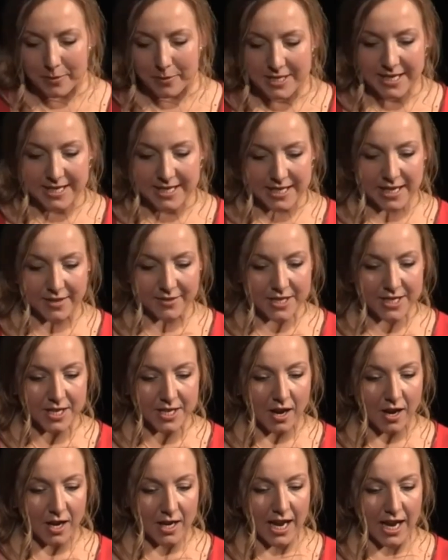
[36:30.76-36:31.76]
sitting in the
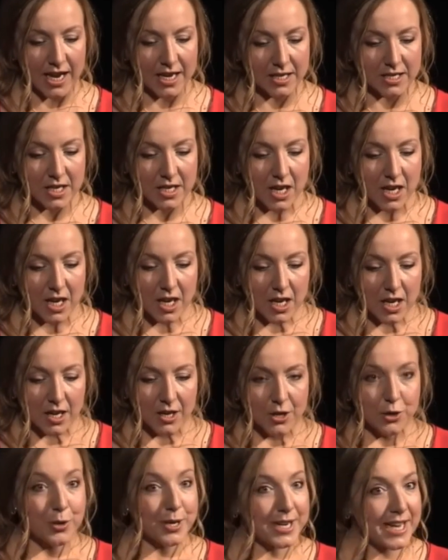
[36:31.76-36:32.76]
start gate.
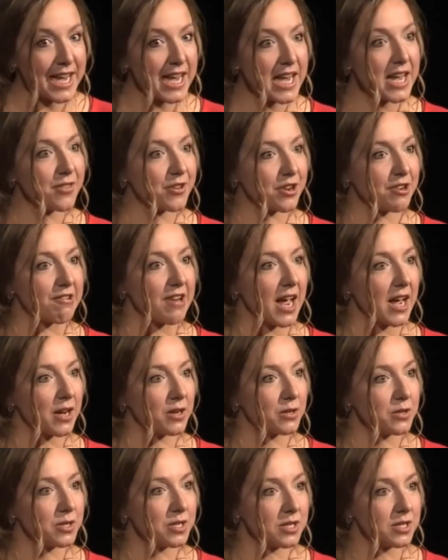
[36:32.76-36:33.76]
You could hear the
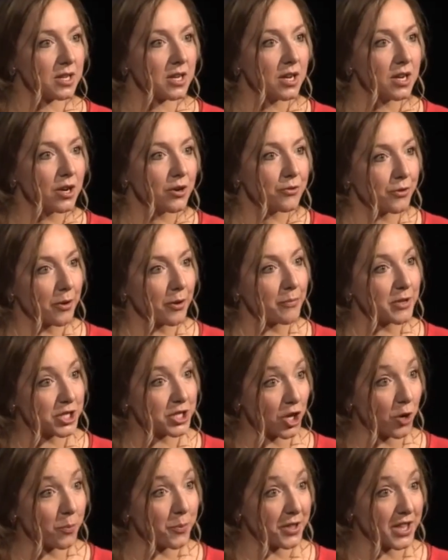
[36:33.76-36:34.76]
crowds from the
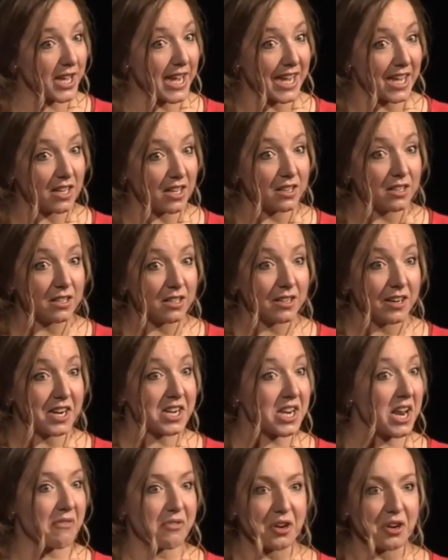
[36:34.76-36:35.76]
top of the hill. I'd
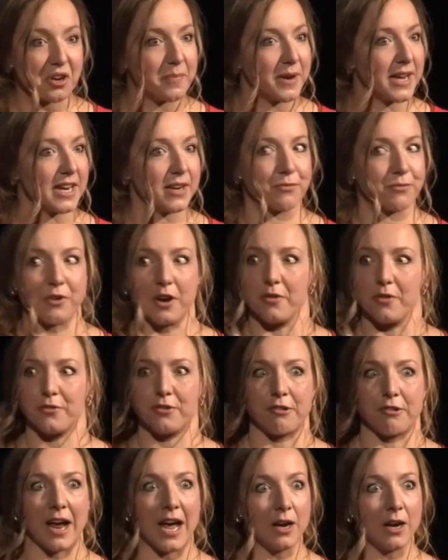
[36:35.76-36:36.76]
never competed in front of
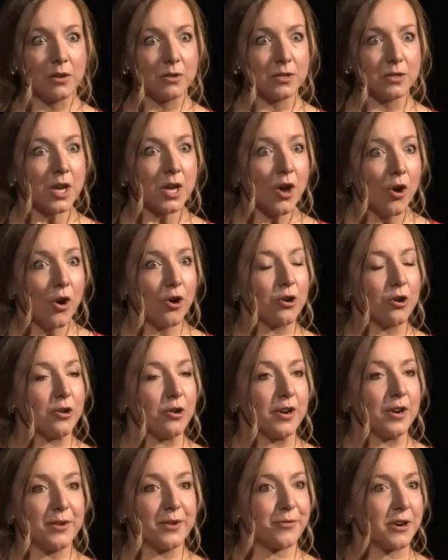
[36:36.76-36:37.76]
crowds
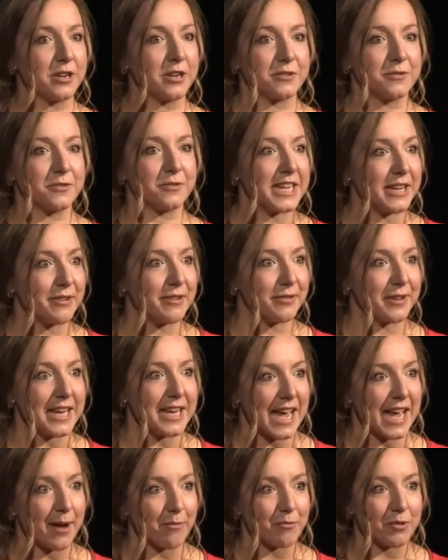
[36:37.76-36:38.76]
or in front of TV
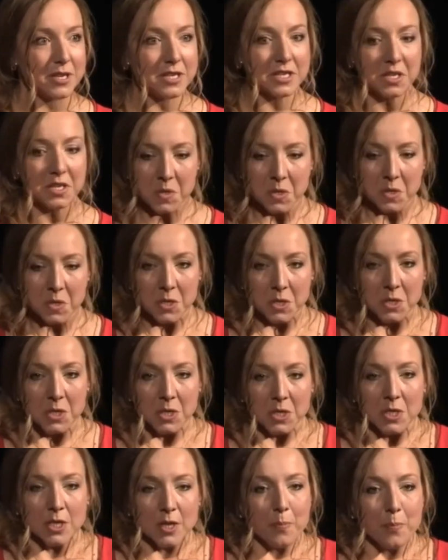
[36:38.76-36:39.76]
cameras.
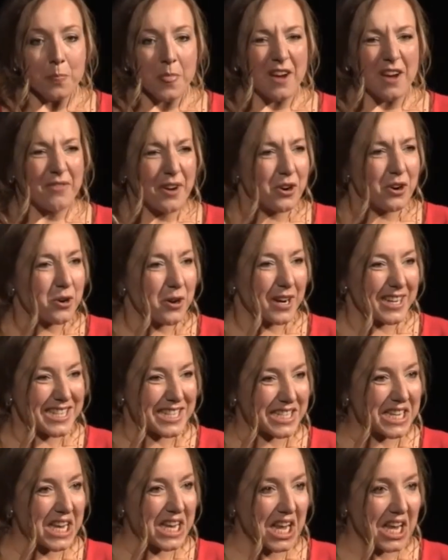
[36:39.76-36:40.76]
I felt quite
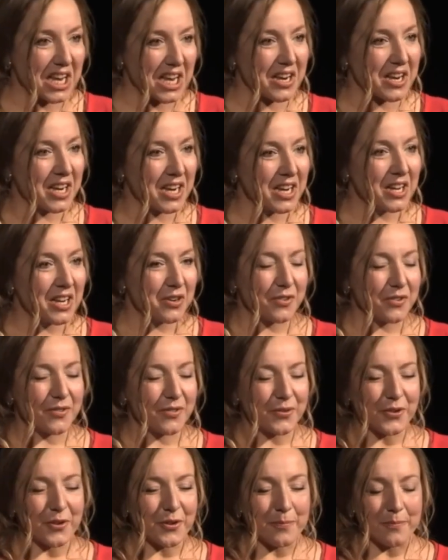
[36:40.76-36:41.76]
sick
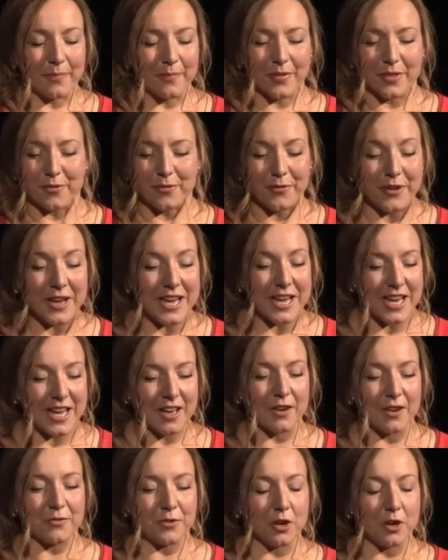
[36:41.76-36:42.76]
from the fear
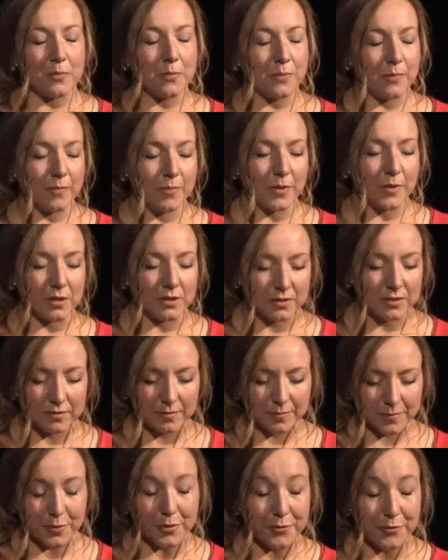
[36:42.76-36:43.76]
of not
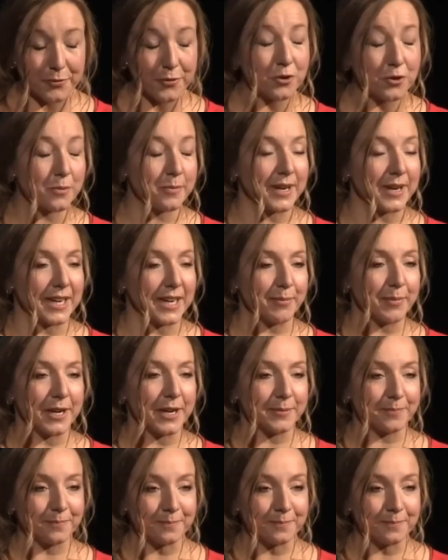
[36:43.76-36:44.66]
performing, but